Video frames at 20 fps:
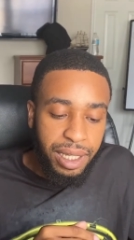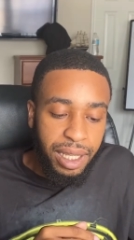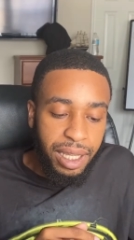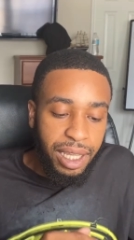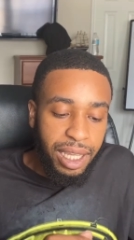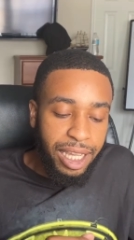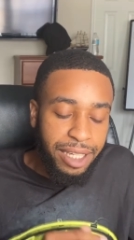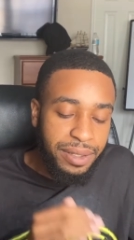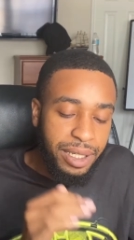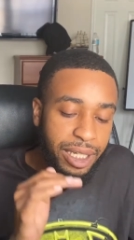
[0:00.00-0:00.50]

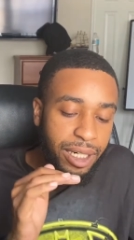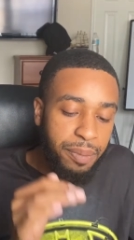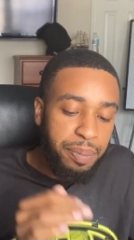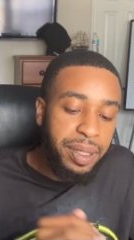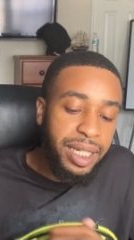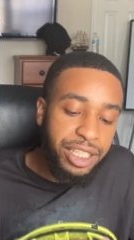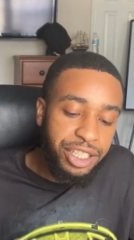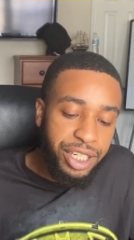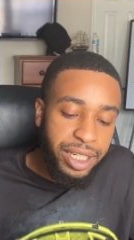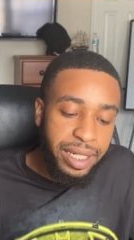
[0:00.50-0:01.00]
I'm gonna
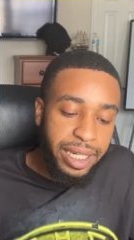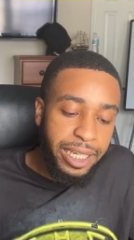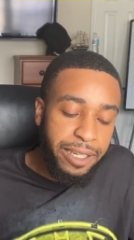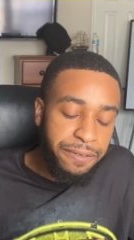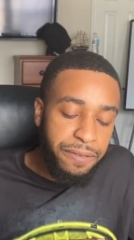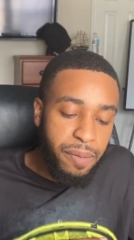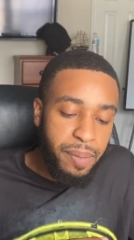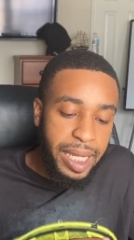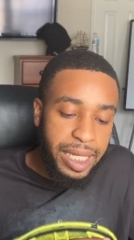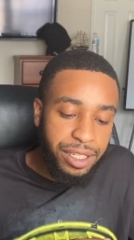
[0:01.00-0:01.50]
punch in the
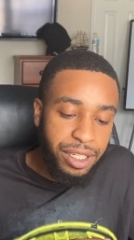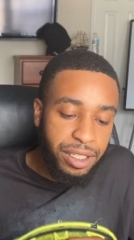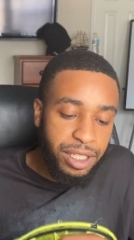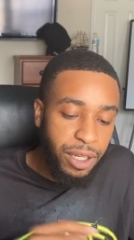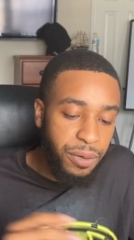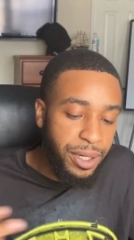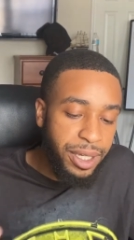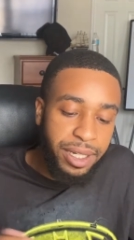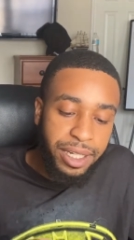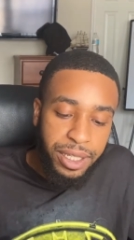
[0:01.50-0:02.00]
information. So
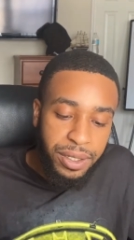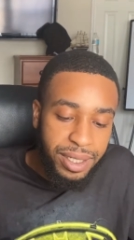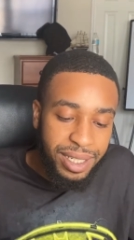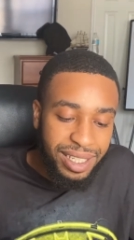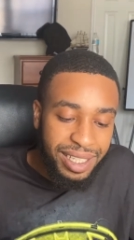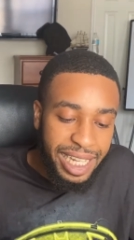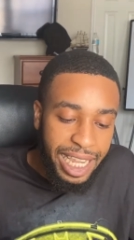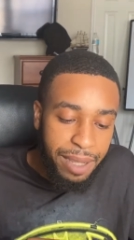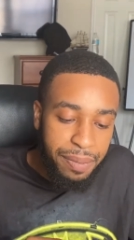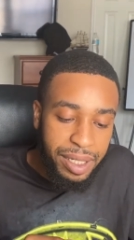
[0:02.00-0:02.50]
we're gonna use the
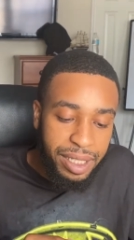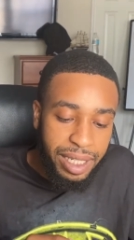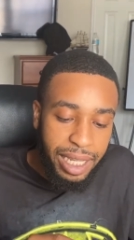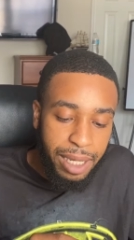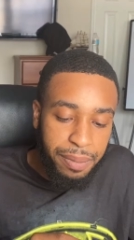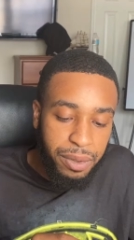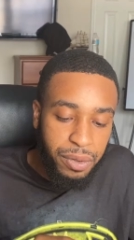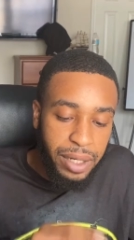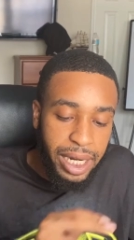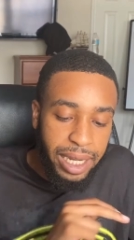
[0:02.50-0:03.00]
same
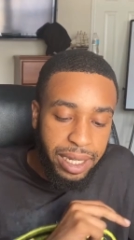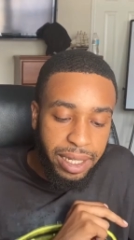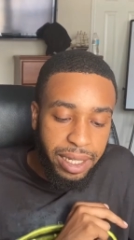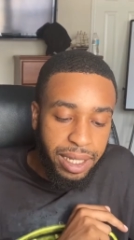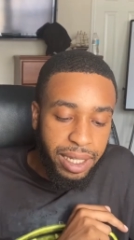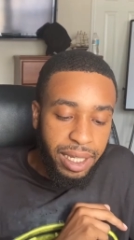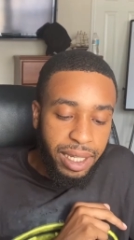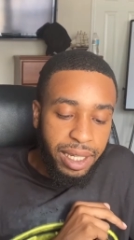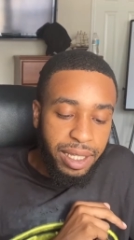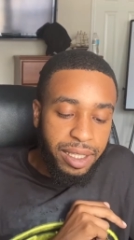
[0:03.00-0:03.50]
example, right?
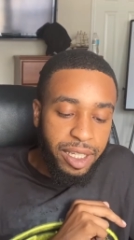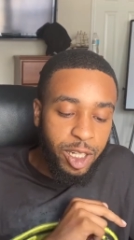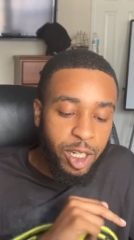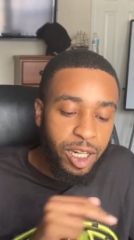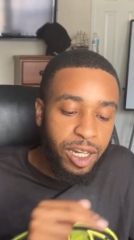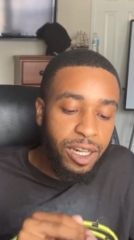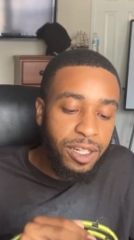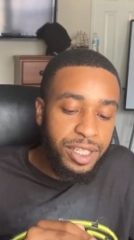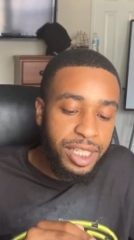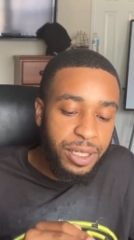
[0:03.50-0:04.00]
The
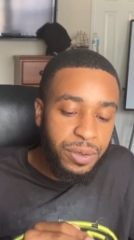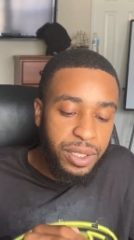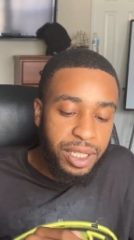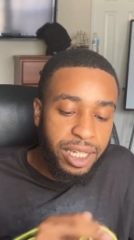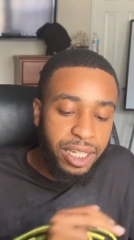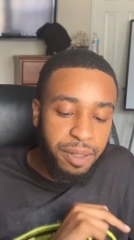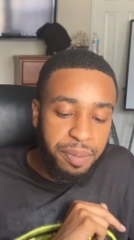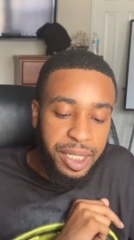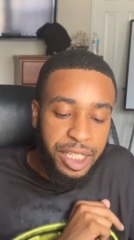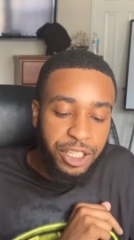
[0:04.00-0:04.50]
currency was
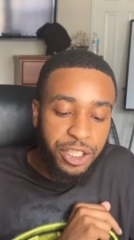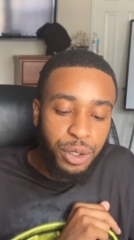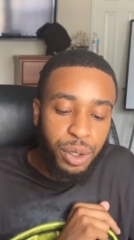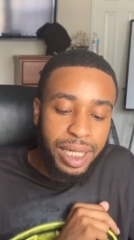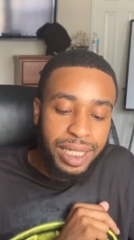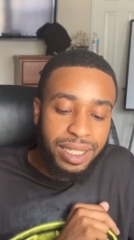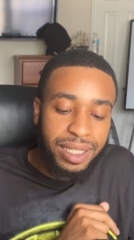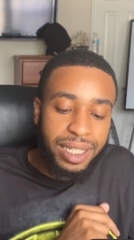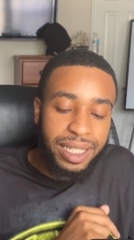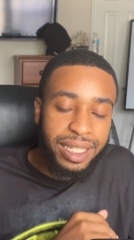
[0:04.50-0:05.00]
gonna be
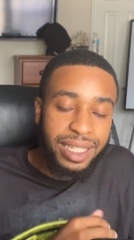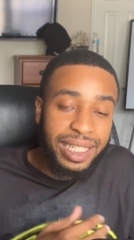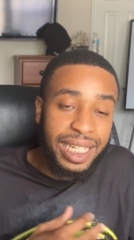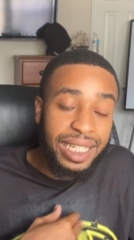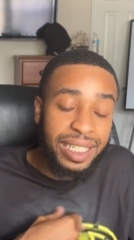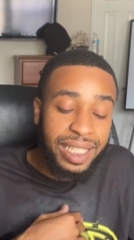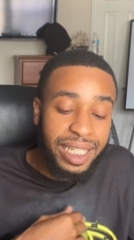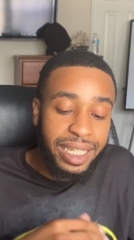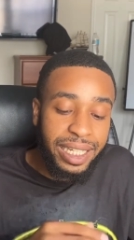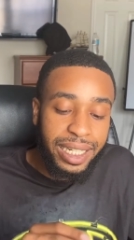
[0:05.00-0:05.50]
USD because I
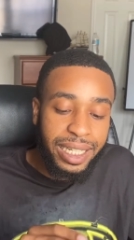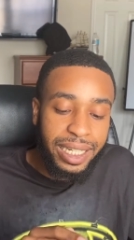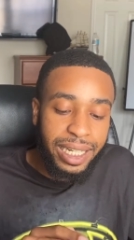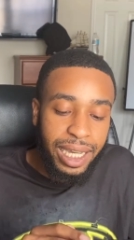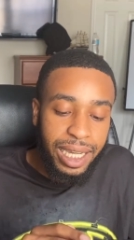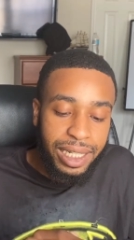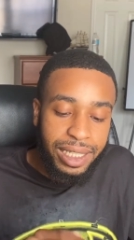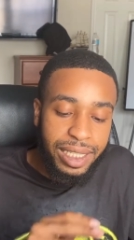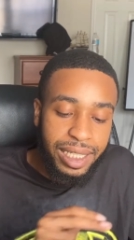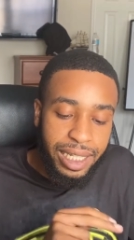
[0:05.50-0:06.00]
stay in the
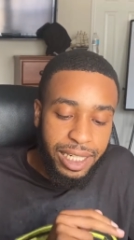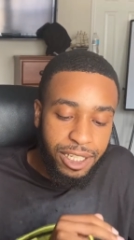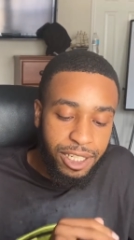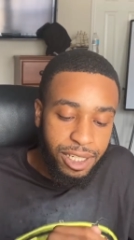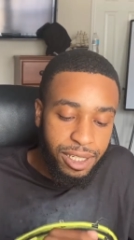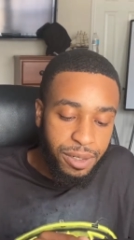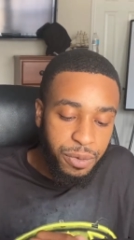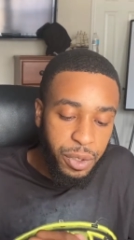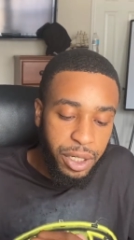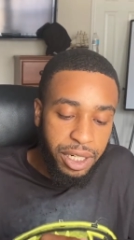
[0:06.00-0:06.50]
United
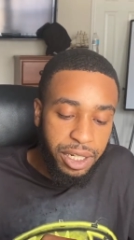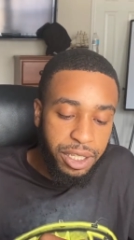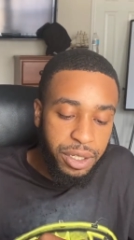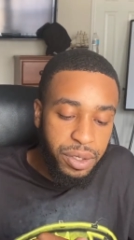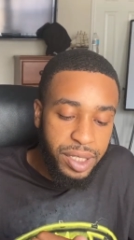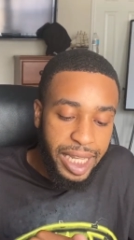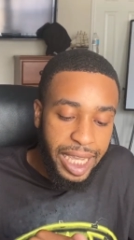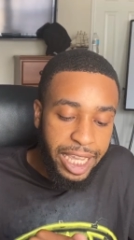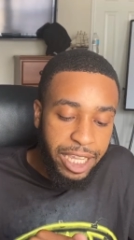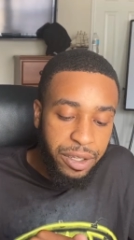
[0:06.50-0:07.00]
States. We're gonna
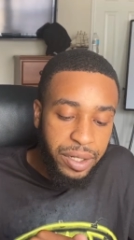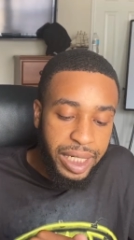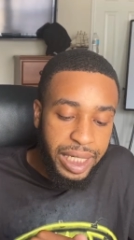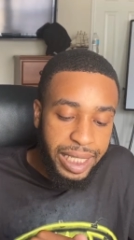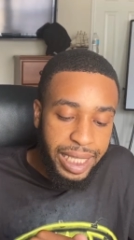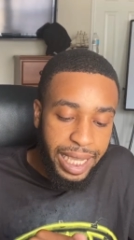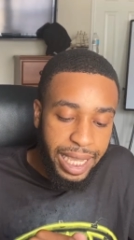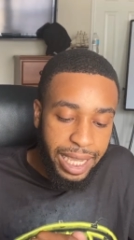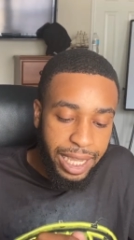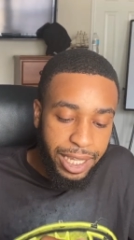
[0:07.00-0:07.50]
use AUD
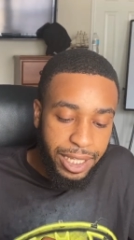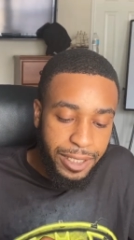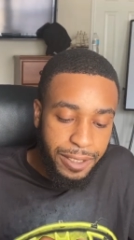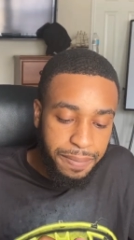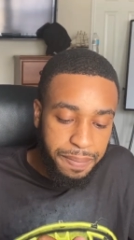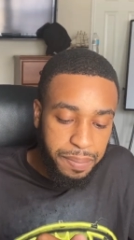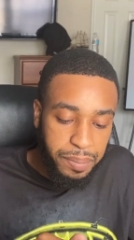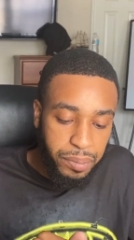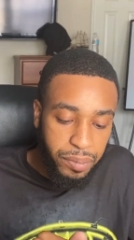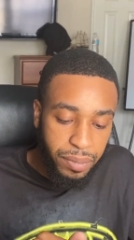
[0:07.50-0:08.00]
CAD,
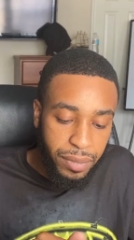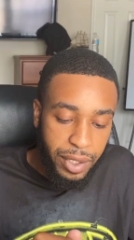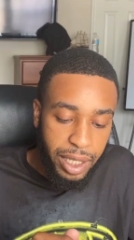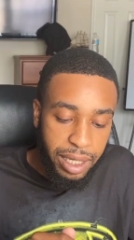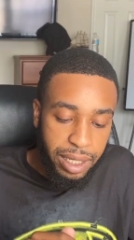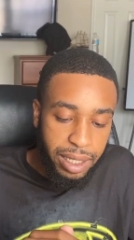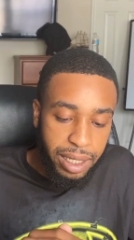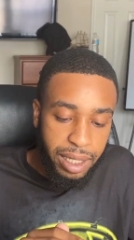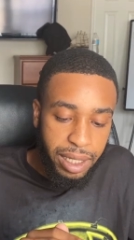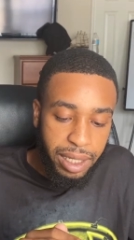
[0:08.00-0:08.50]

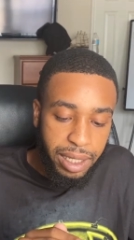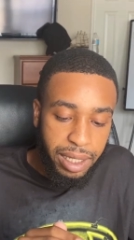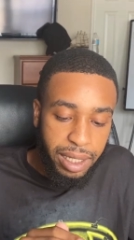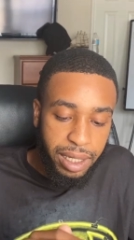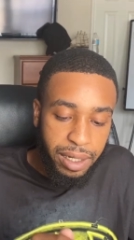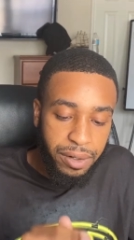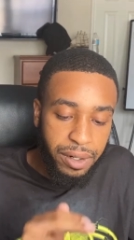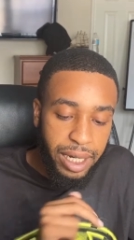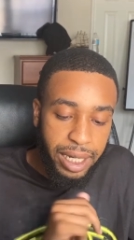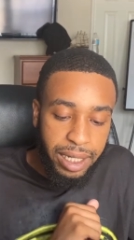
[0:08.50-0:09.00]
okay?
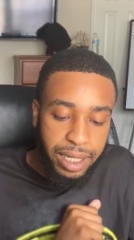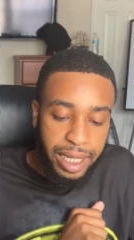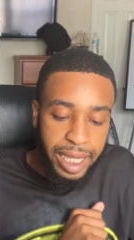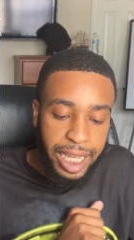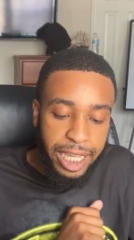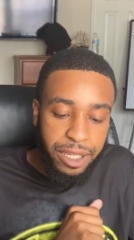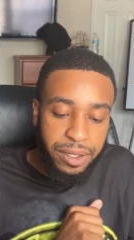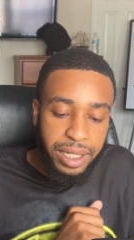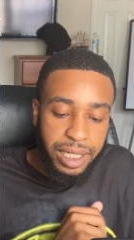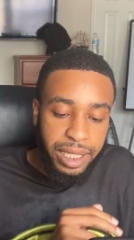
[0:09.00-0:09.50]
Right,
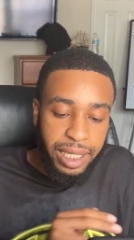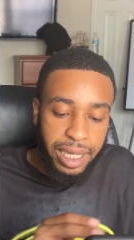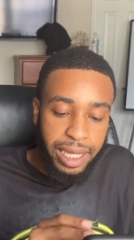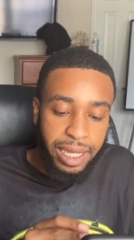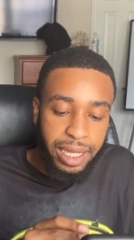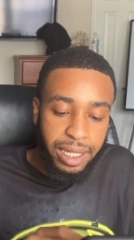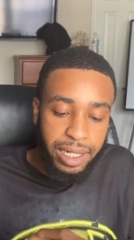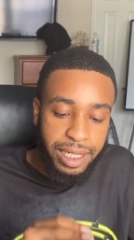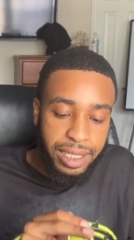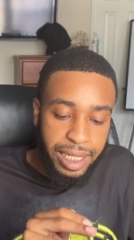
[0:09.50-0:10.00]
AUD
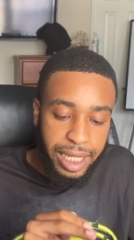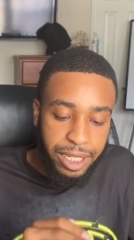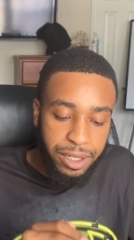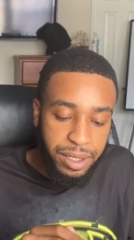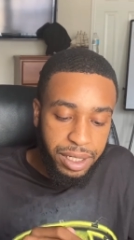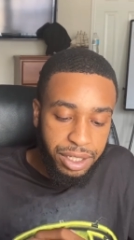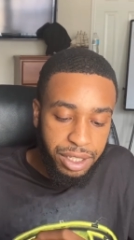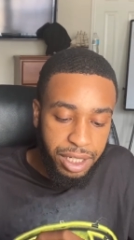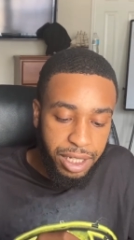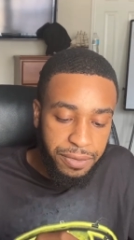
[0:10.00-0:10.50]
CAD, that's
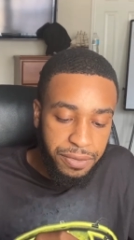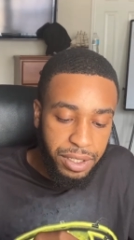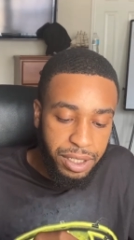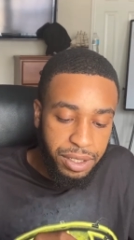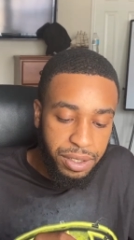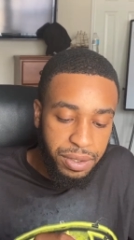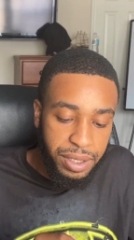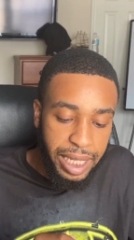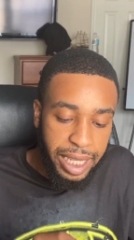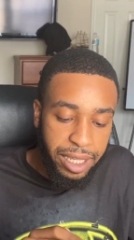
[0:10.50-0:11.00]
AUD shift, let's
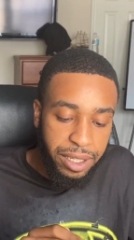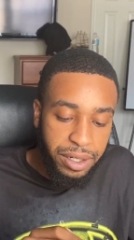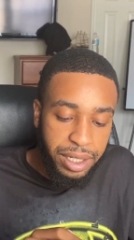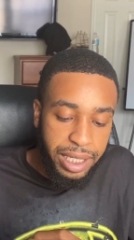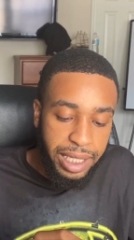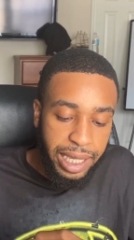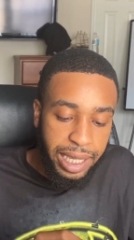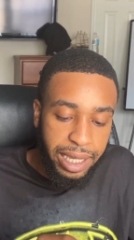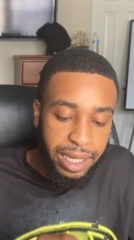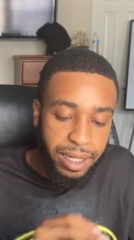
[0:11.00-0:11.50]
use AUD
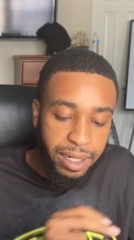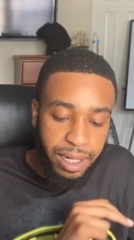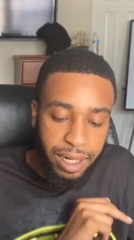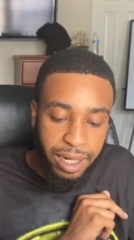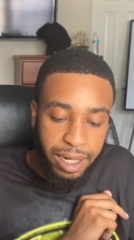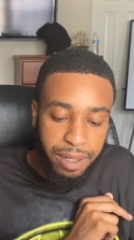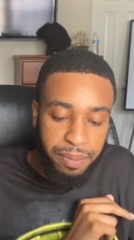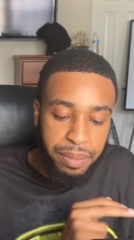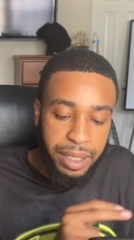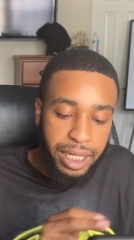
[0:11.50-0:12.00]
CAD, all
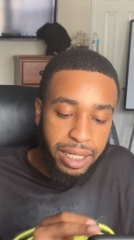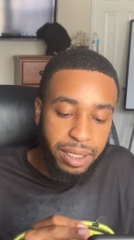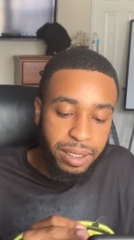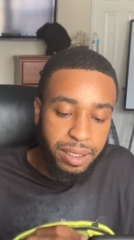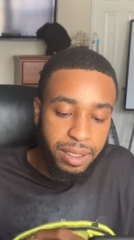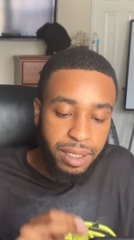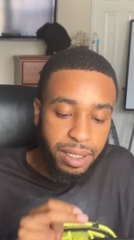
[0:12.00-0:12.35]
right, bet.